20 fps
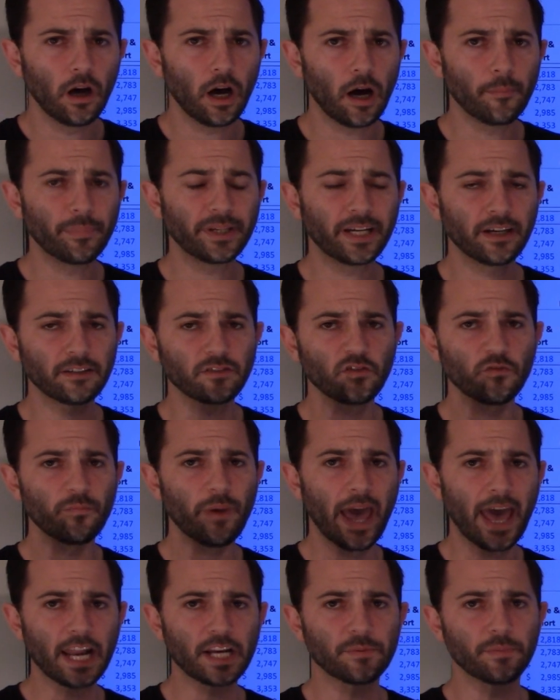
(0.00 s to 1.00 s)
because of
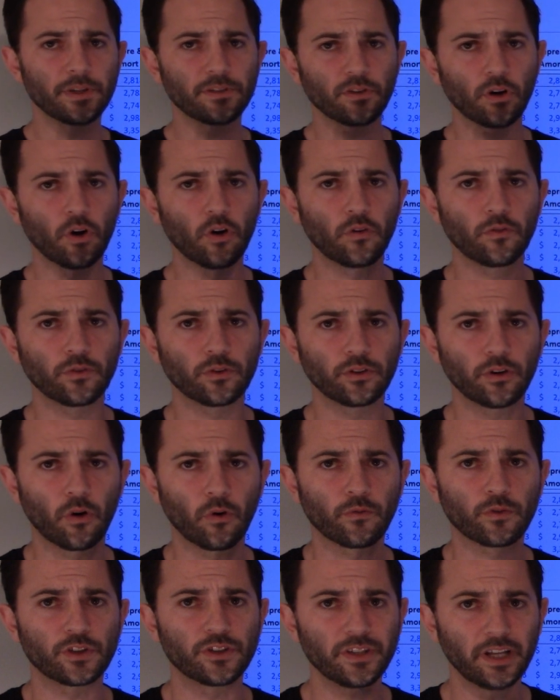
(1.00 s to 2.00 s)
management's
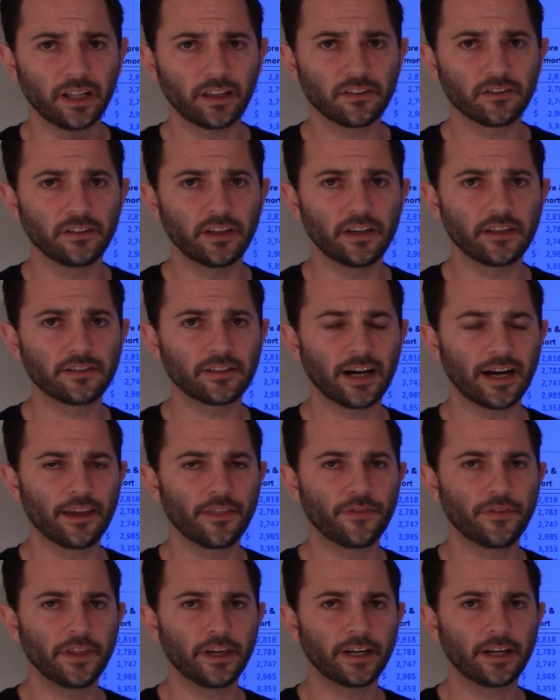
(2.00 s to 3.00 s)
overzealousness, I
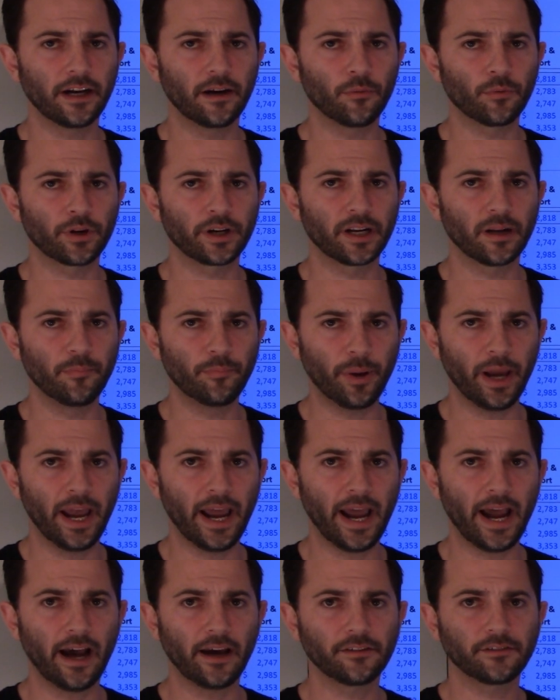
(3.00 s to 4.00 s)
think we're going to
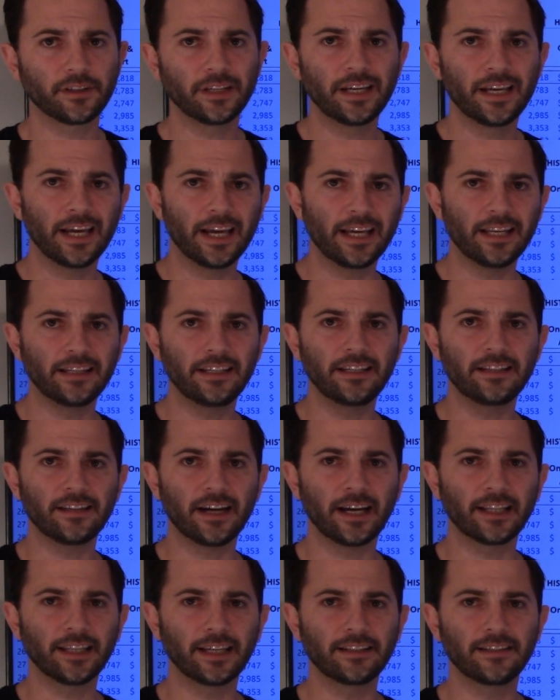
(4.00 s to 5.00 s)
pass.
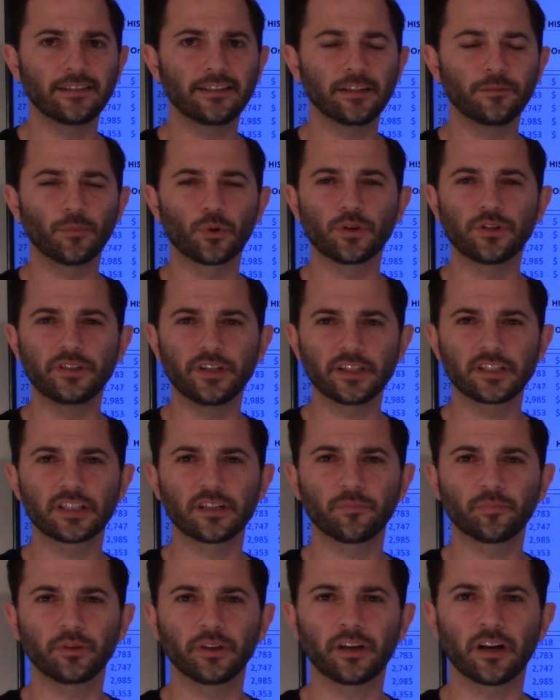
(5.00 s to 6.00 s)
I'd like to see more
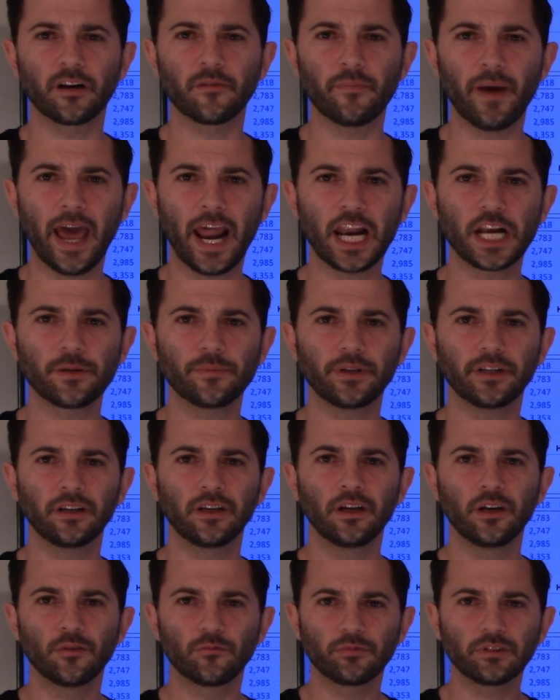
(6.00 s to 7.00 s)
discipline on management,
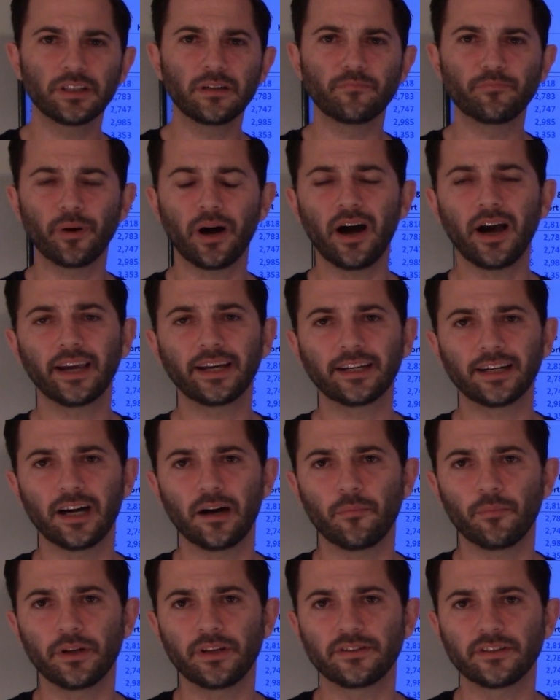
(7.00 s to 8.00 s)
really buying
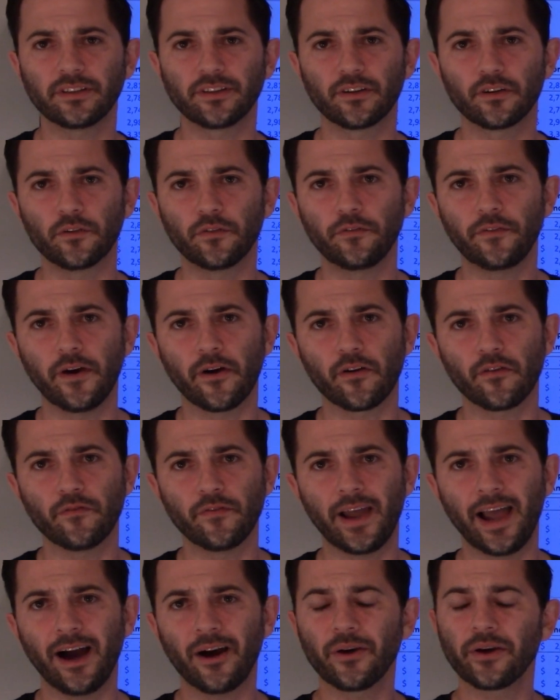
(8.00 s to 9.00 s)
companies at their fair
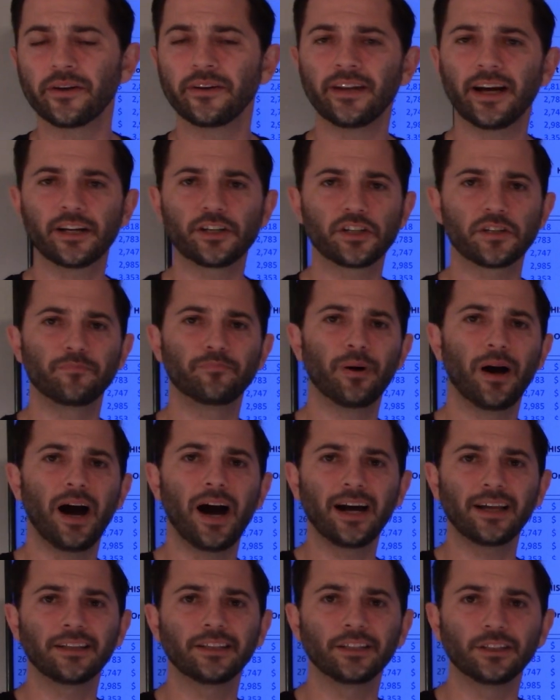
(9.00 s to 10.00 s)
value and not just
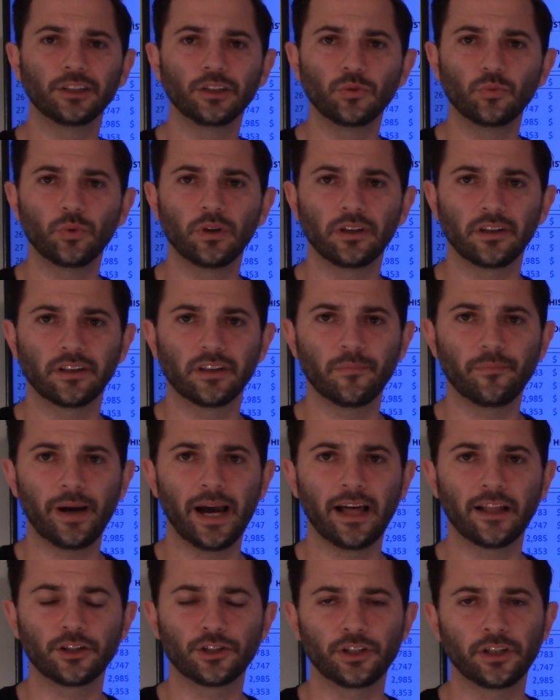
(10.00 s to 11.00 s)
piling goodwill on the
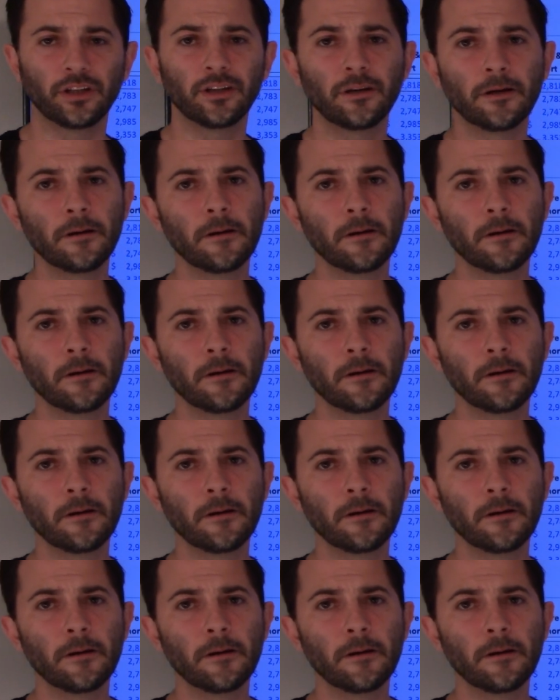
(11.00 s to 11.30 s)
balance sheet.